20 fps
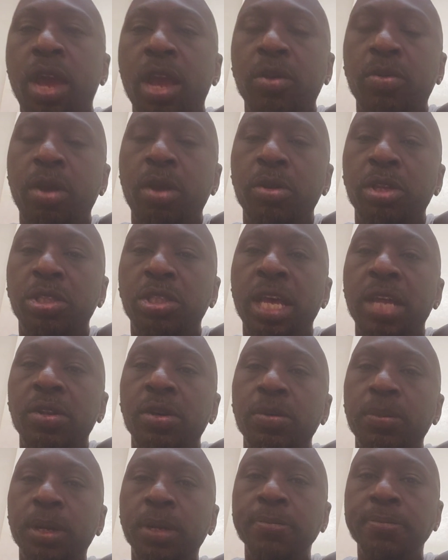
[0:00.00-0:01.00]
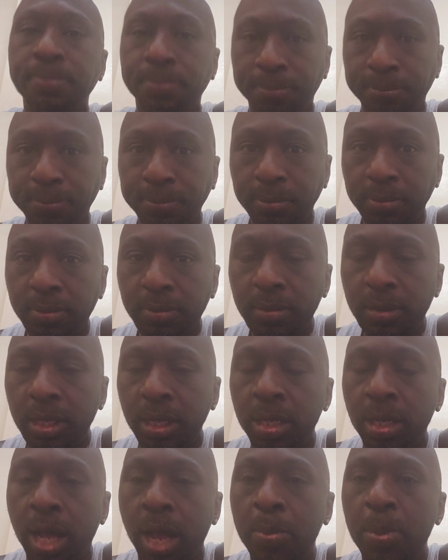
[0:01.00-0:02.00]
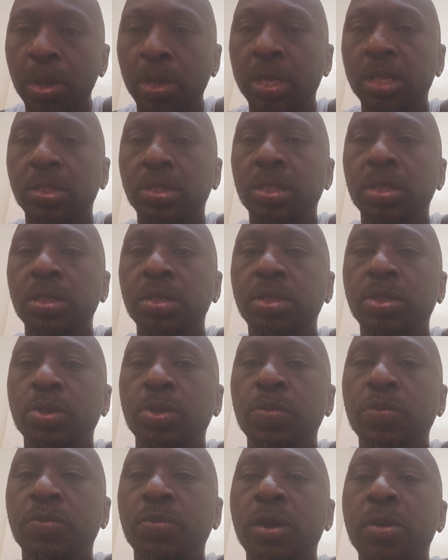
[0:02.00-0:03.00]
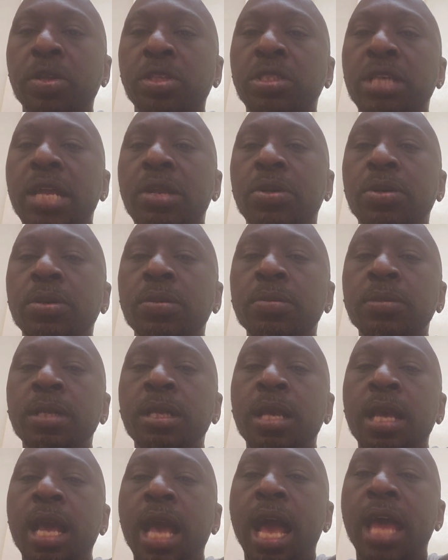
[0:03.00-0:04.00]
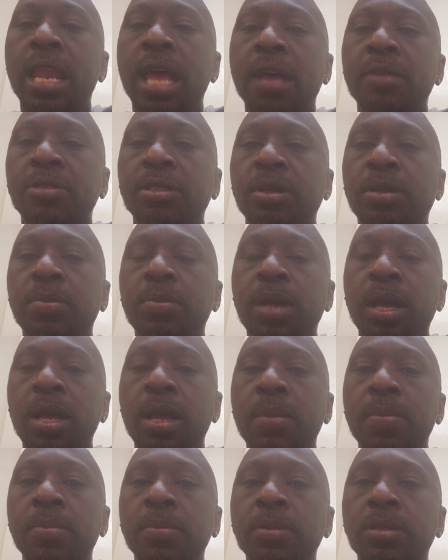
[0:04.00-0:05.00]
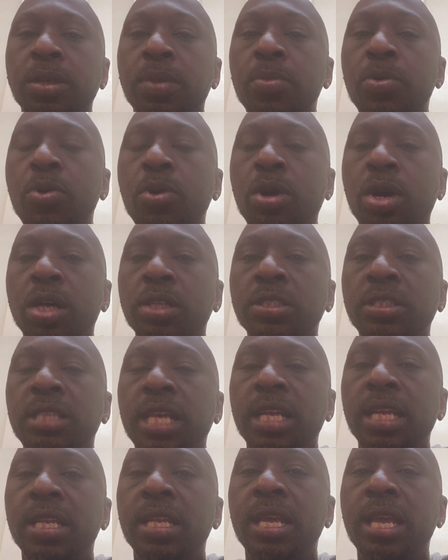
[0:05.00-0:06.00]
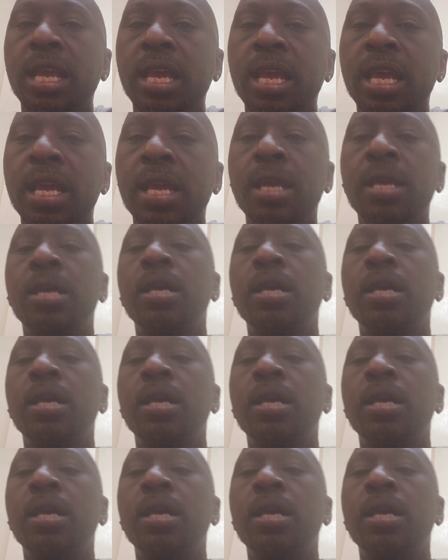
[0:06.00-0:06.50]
and grow the channel. But, you know, I'm looking to sort of grow the channel and have some more content in here.